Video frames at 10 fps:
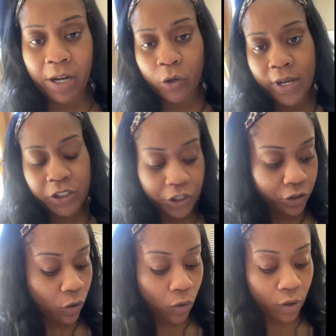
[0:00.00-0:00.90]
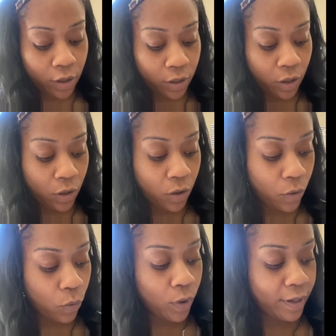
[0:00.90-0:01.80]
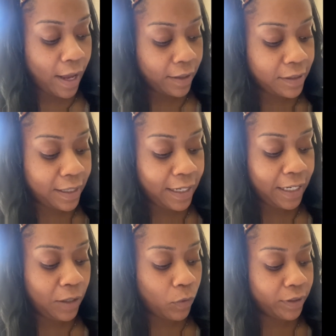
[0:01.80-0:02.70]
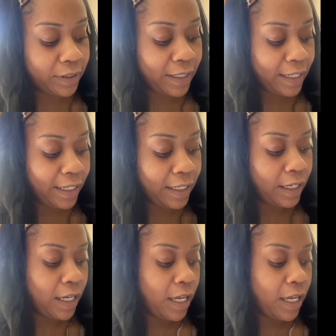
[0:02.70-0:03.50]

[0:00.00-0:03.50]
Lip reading: directions on what not to eat, what to eat,